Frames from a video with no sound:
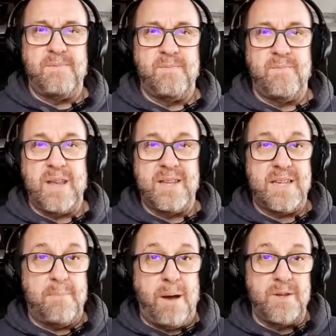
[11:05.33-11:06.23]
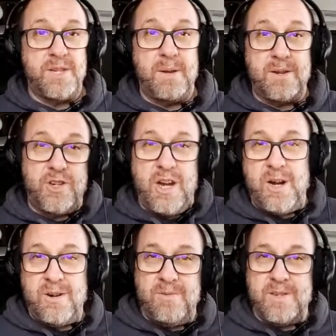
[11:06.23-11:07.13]
let's say I bottled some to
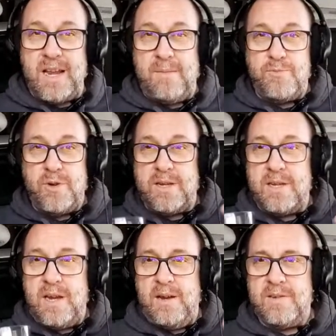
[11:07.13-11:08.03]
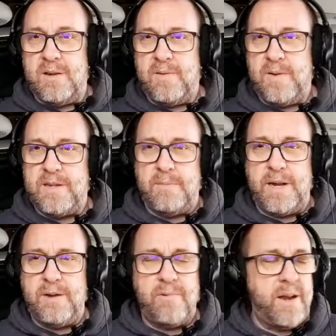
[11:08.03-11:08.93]
share, and kind of drinking some
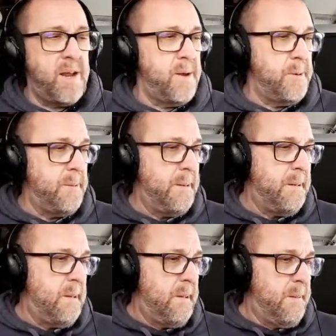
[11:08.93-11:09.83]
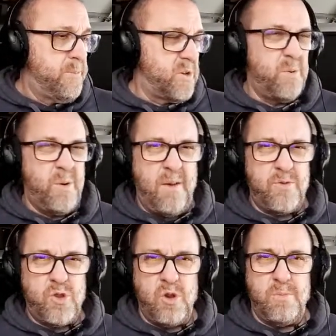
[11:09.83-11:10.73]
here right now, so I won't have
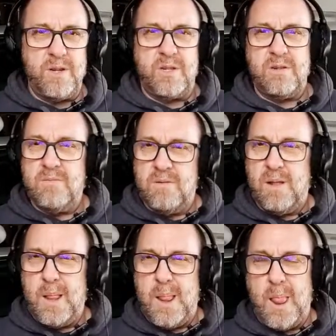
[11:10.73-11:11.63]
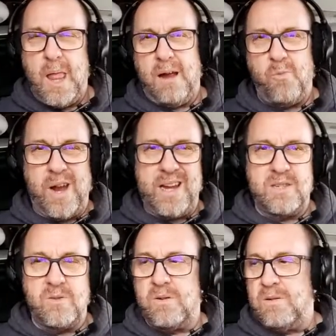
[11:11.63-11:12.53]
too much waste
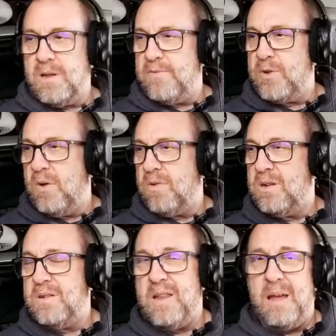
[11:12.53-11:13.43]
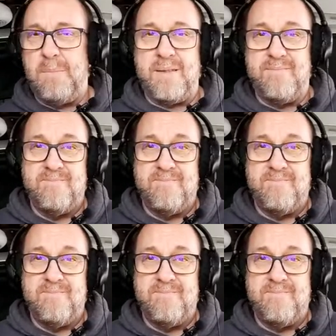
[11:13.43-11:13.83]
or leftover. And I might